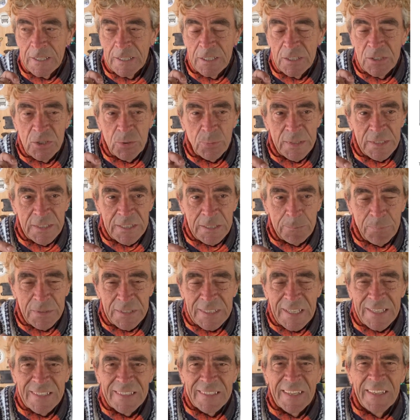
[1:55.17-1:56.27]

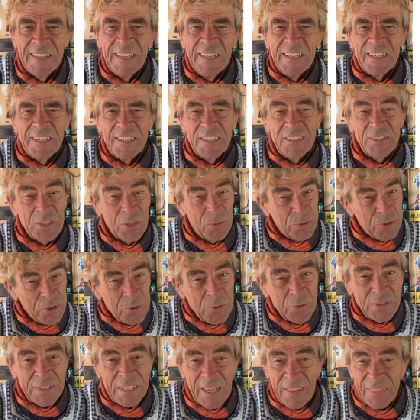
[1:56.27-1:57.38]
20%, so
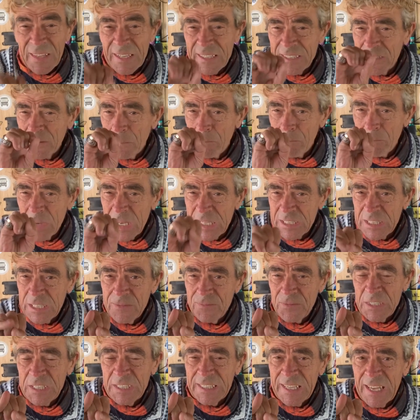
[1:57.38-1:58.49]
use that. That's a massive
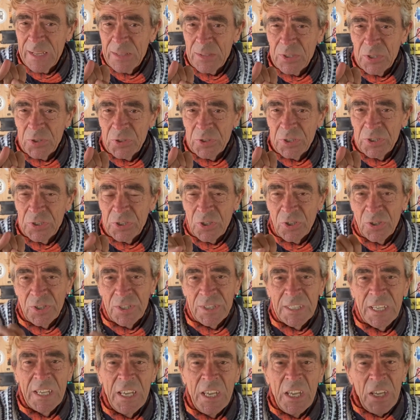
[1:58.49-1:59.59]
discount on these, guys.
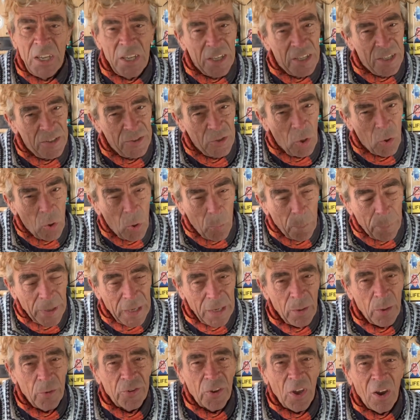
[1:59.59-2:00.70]
And the
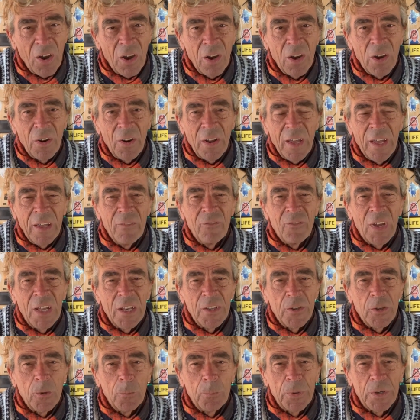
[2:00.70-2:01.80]
ALLPOWERS are a
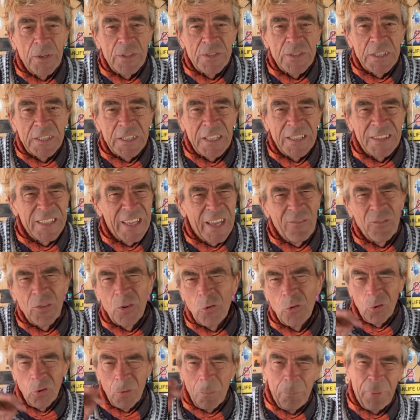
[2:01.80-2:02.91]
value piece of kit. They haven't got
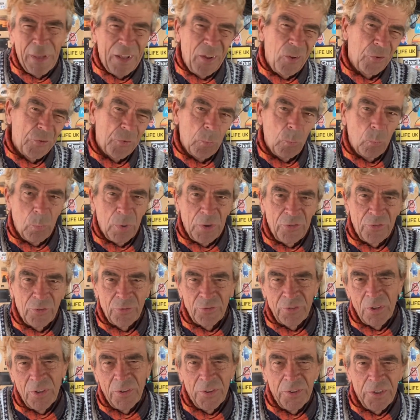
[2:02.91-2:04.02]
bells and whistles
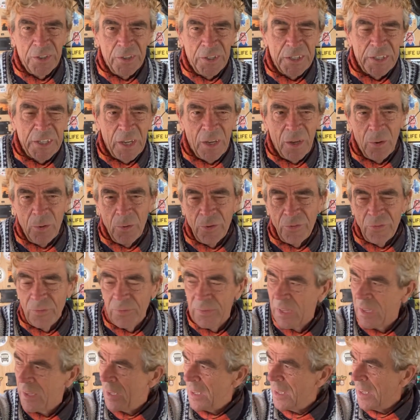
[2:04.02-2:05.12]
like the Ecos and
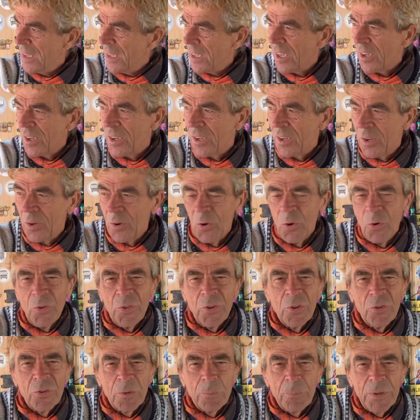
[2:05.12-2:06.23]
all the
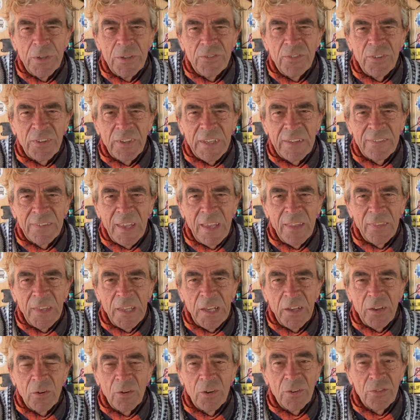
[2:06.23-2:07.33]
other pieces of kit out there,
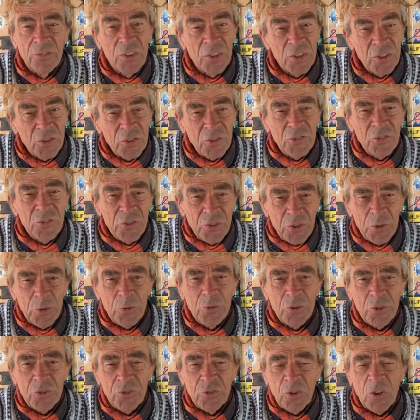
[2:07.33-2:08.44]
guys. They just do
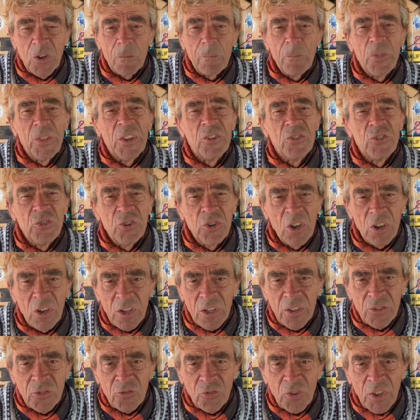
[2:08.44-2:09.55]
the job. They
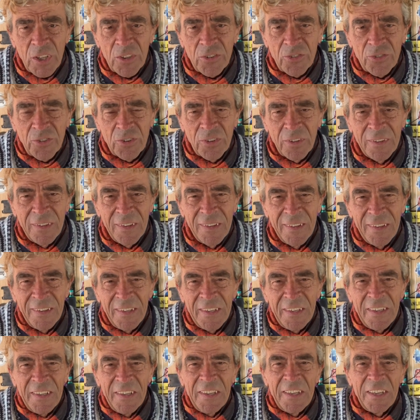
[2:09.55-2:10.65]
charge fast,
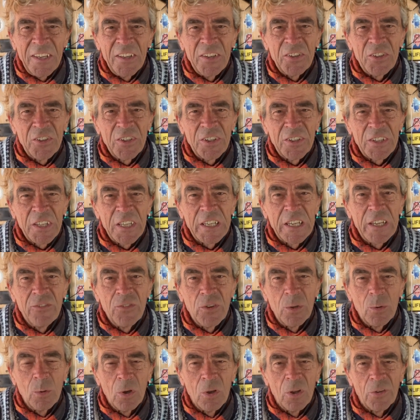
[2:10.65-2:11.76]
and they give
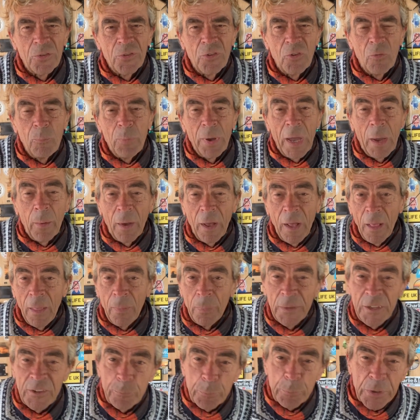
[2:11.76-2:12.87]
you lots of power. And
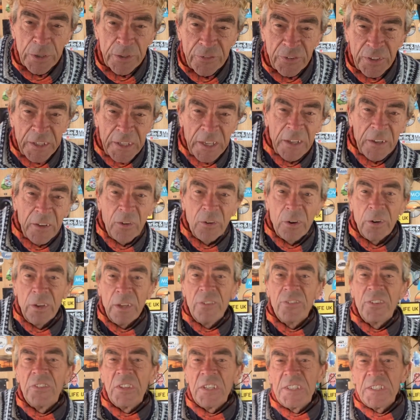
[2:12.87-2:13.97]
this piece of kit,
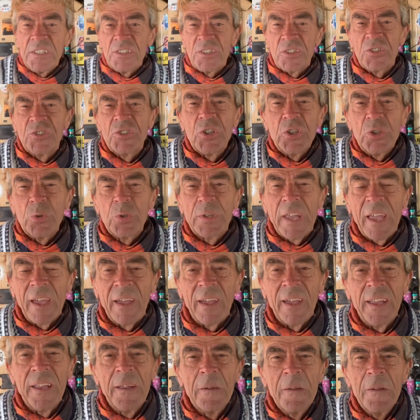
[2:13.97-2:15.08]
guys, this is a 2K